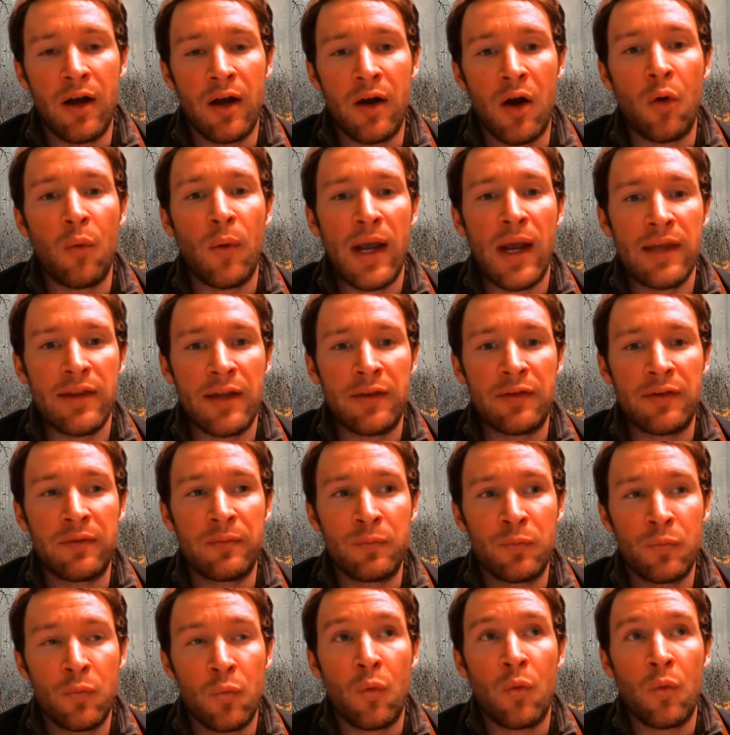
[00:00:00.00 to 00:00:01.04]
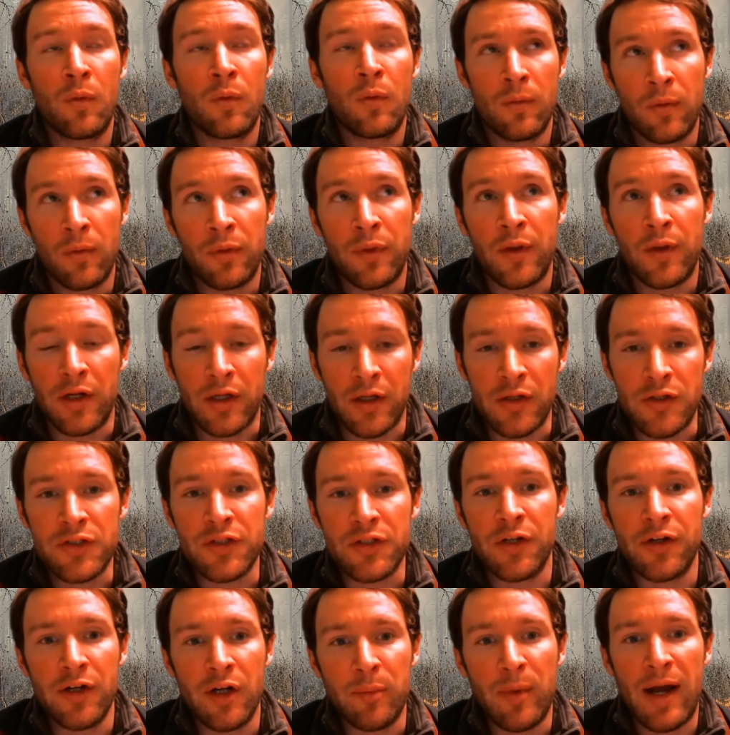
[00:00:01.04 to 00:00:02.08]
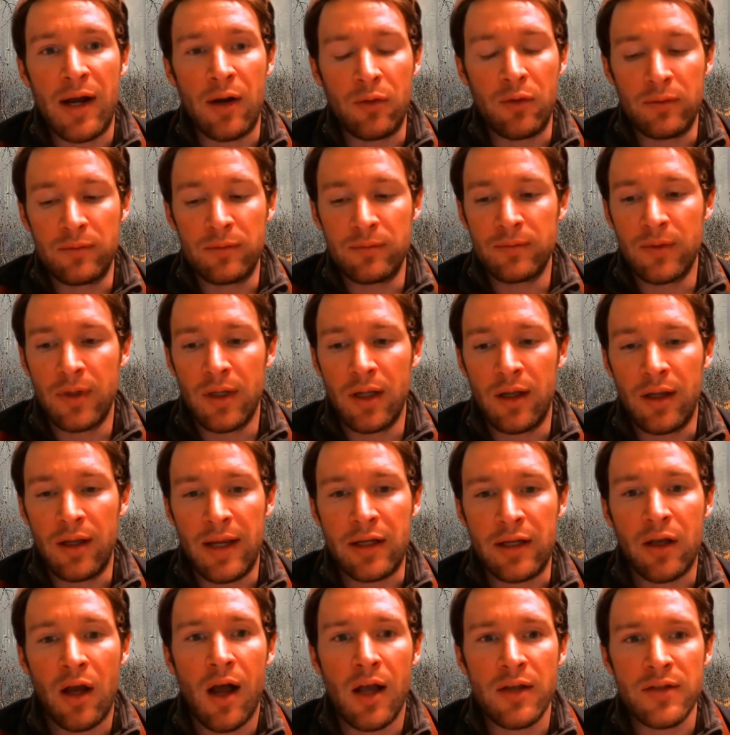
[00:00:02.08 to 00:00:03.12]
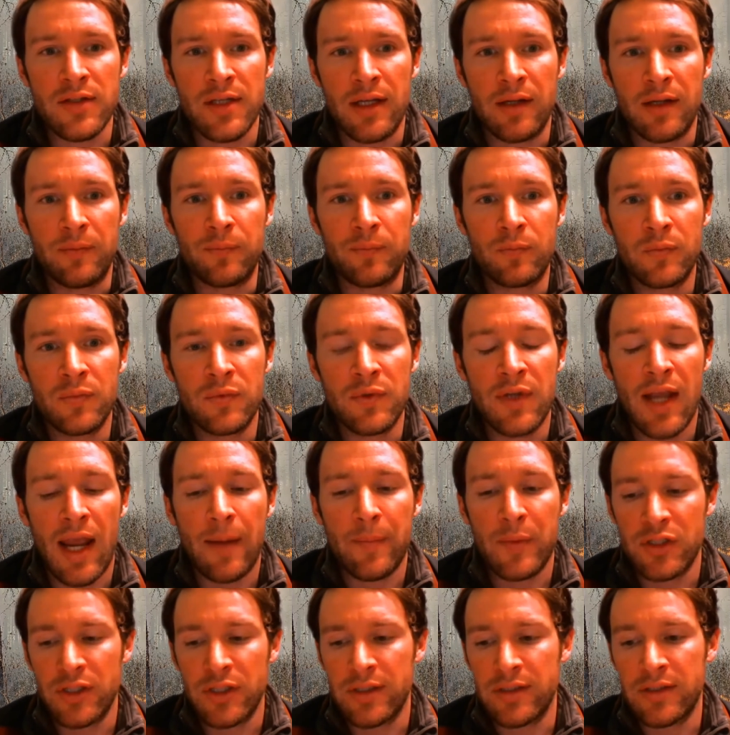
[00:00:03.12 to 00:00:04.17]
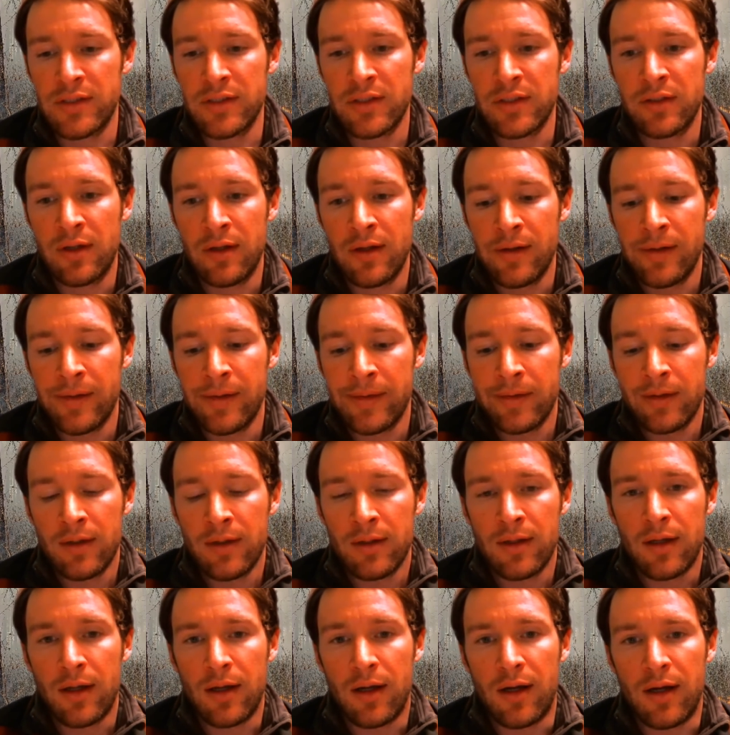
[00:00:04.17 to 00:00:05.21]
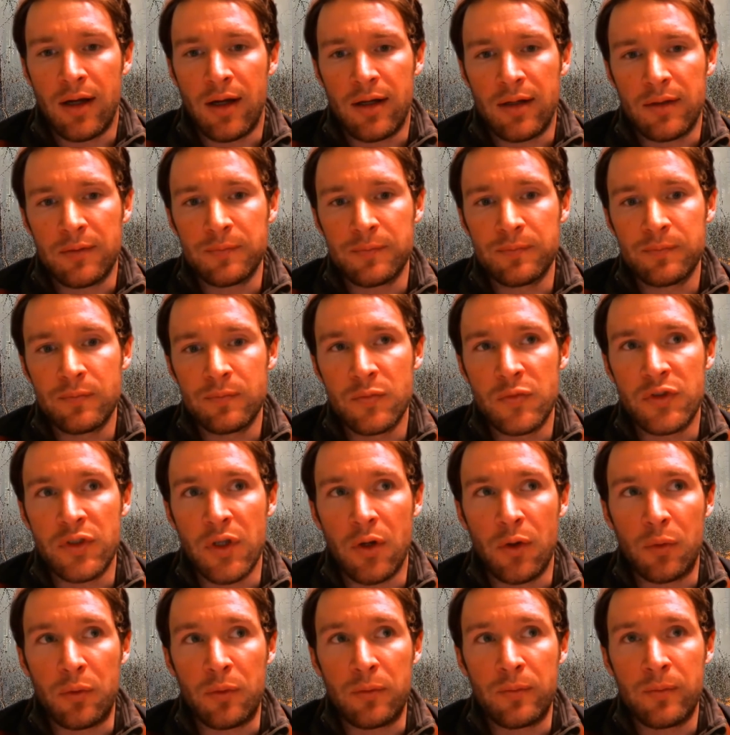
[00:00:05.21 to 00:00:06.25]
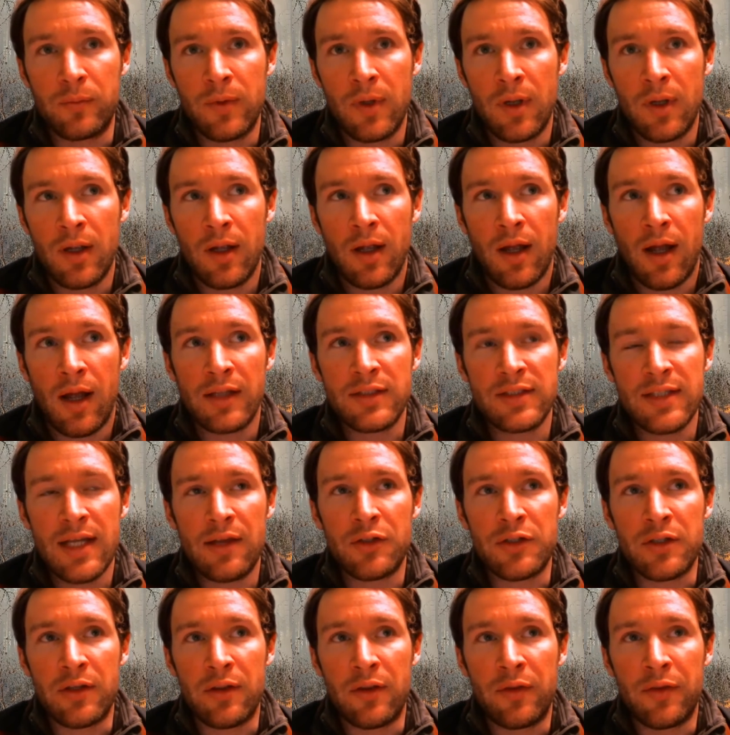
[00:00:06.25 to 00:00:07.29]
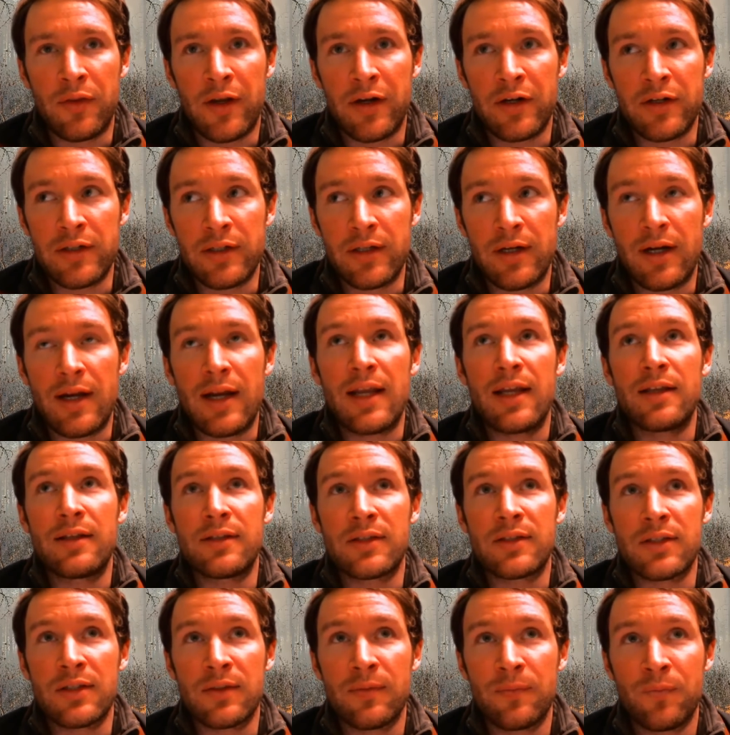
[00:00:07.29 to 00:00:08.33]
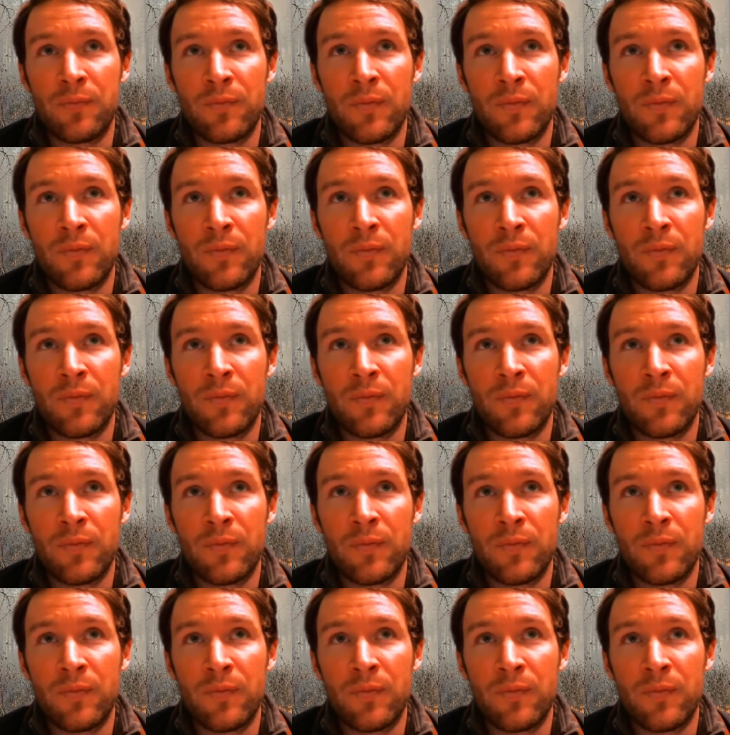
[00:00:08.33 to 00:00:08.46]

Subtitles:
a way that they're concerned about it causing damages. So I'd say there is